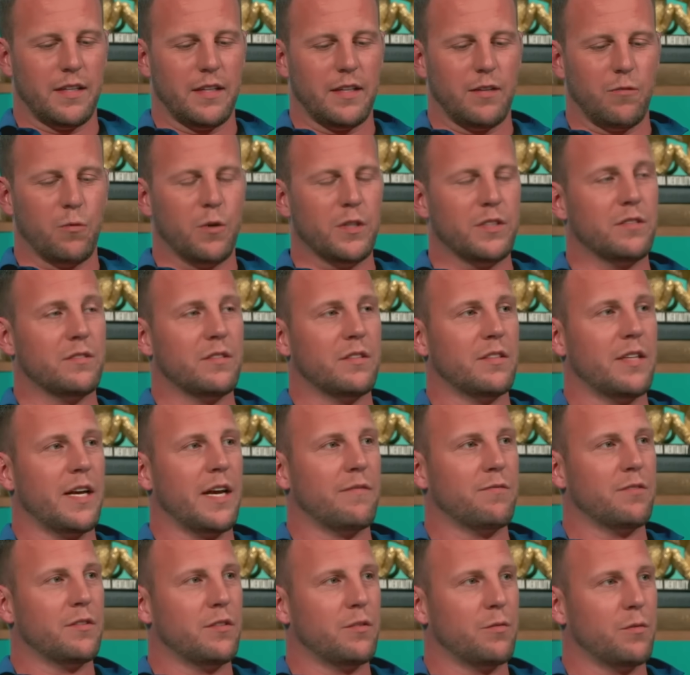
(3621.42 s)
What does this
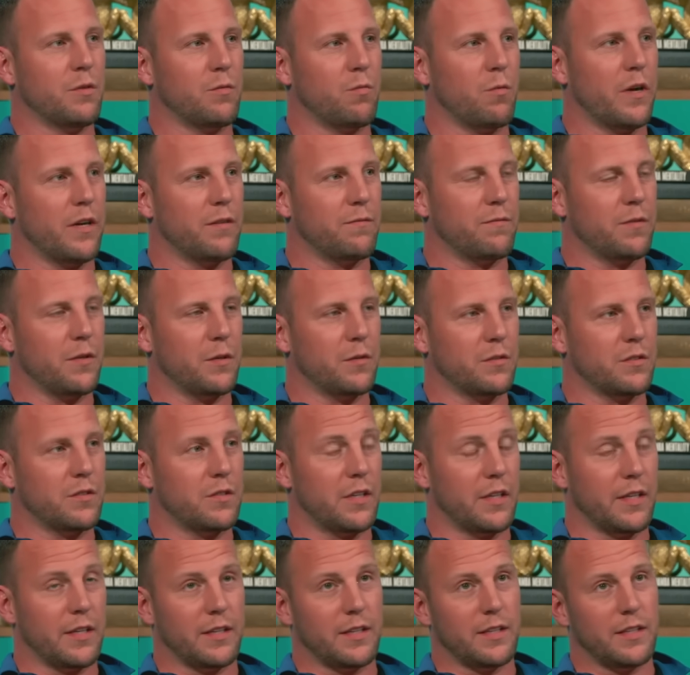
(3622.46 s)
have to do with white folks
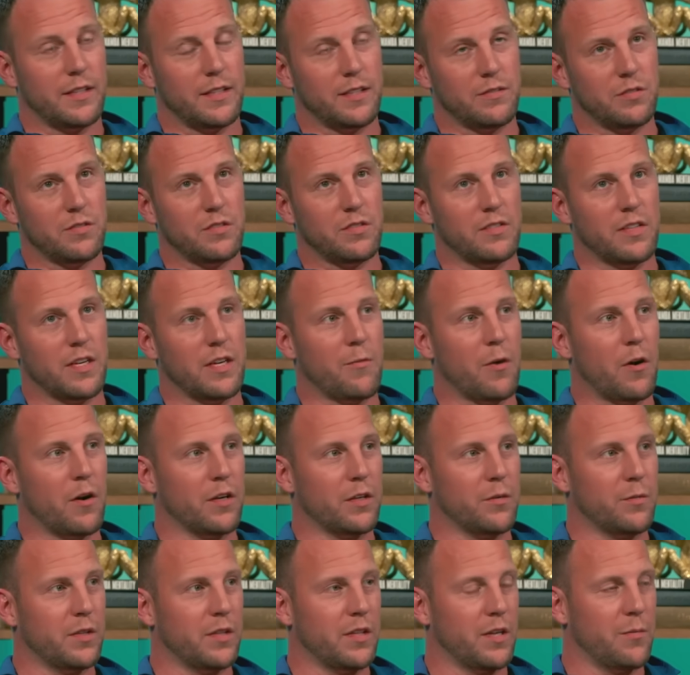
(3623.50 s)
thing? This is the same
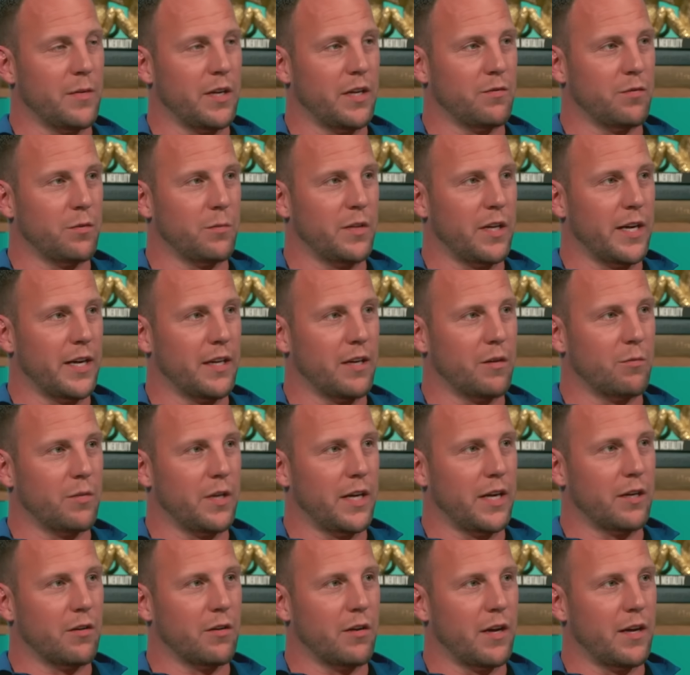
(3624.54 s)
argument they make for
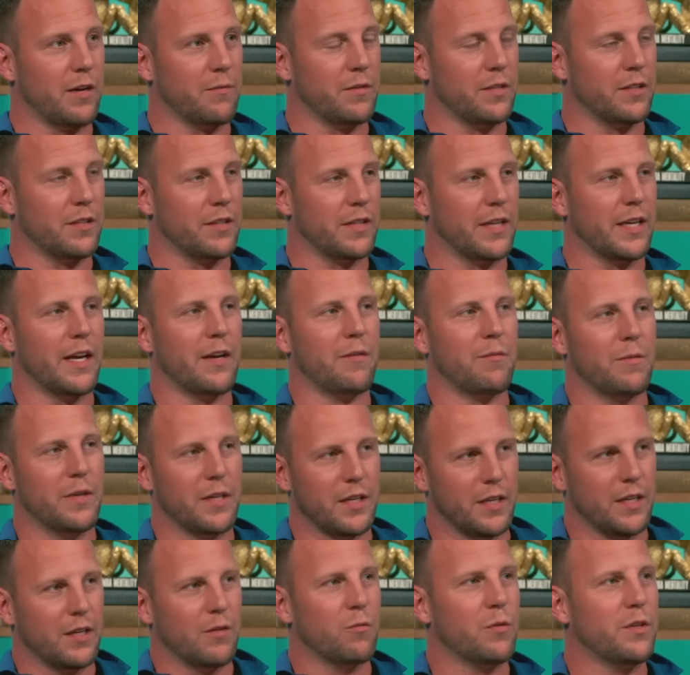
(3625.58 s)
black-on-black crime. You're like, hey,
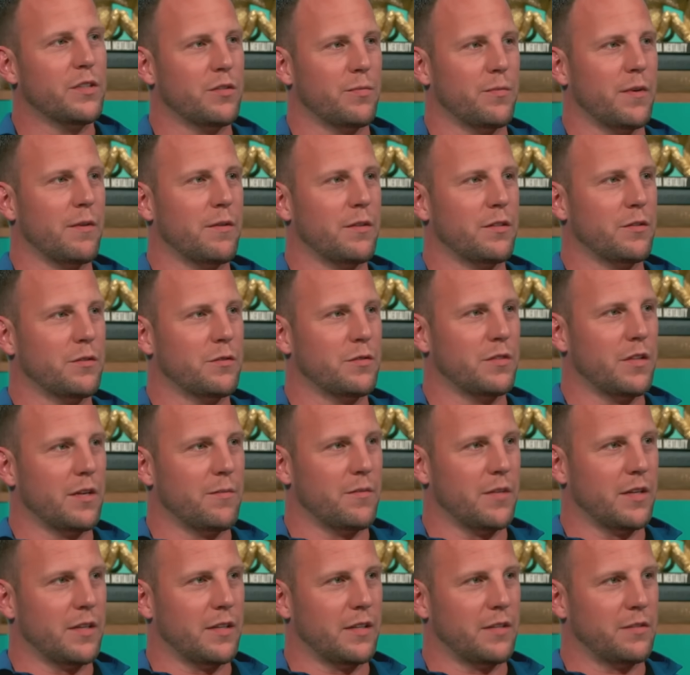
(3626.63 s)
we should probably do
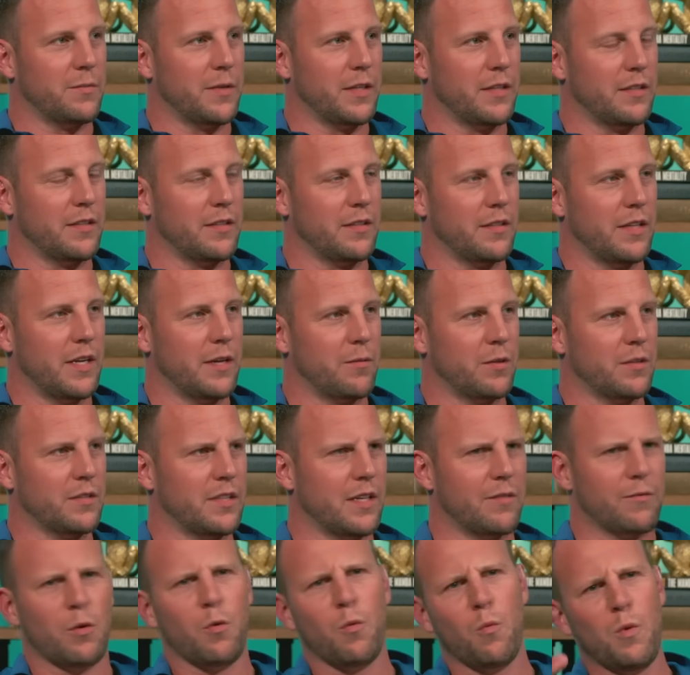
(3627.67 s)
something. Let's make the neighborhood
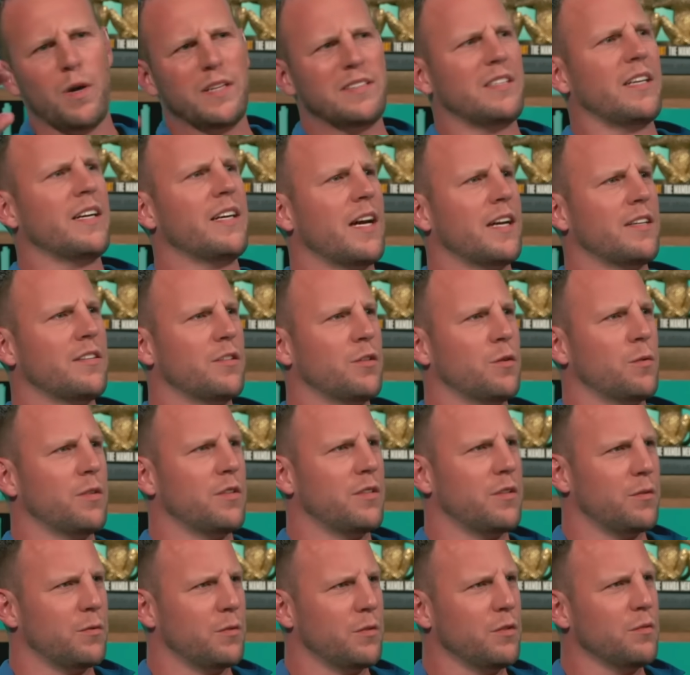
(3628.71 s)
safer. What's that got to do with
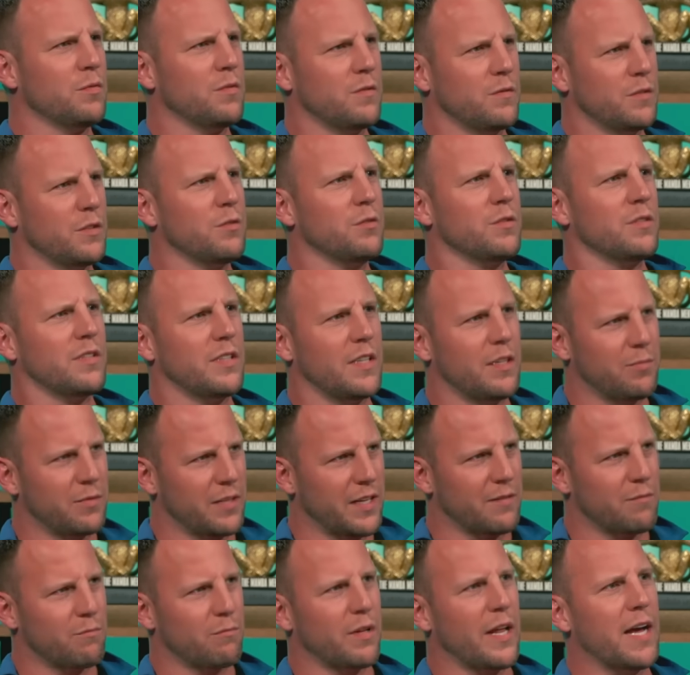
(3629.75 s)
you? You just keep
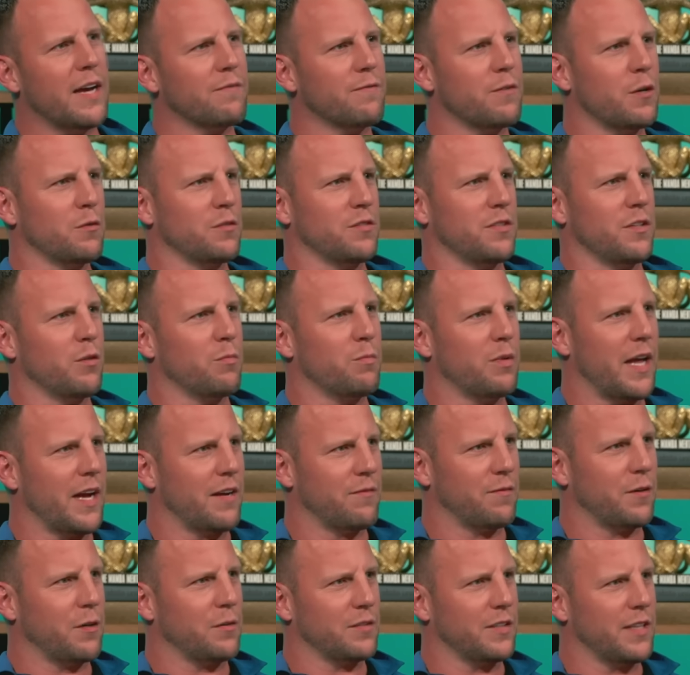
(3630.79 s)
letting black folks kill black
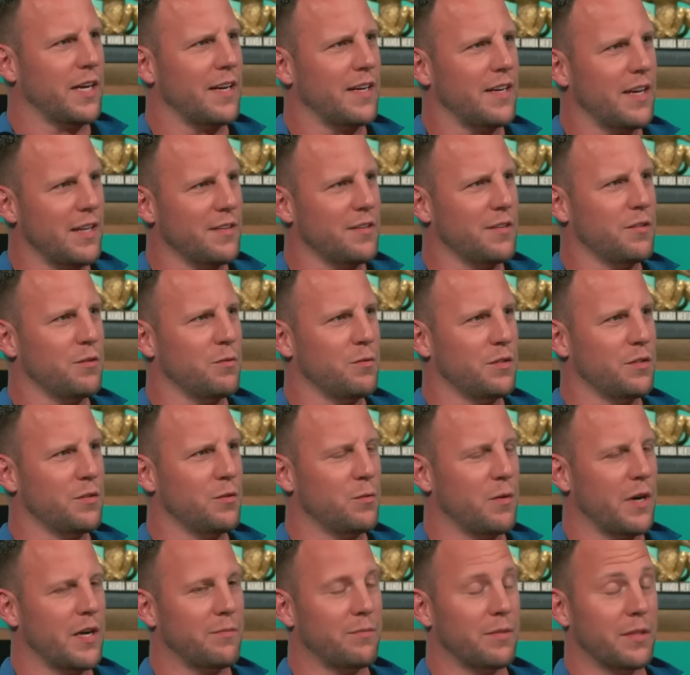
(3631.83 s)
folks. It got nothing to do with you
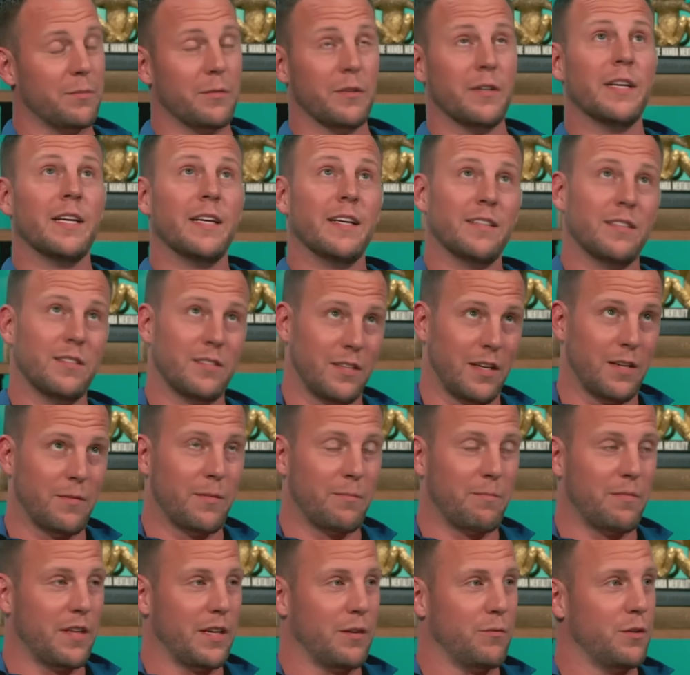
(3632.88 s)
white people. It's the
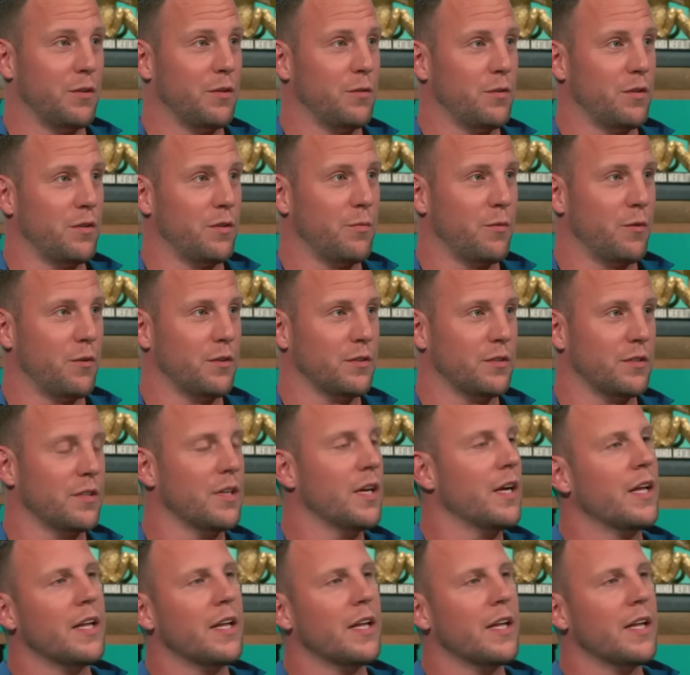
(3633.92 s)
same thing we do with abortion.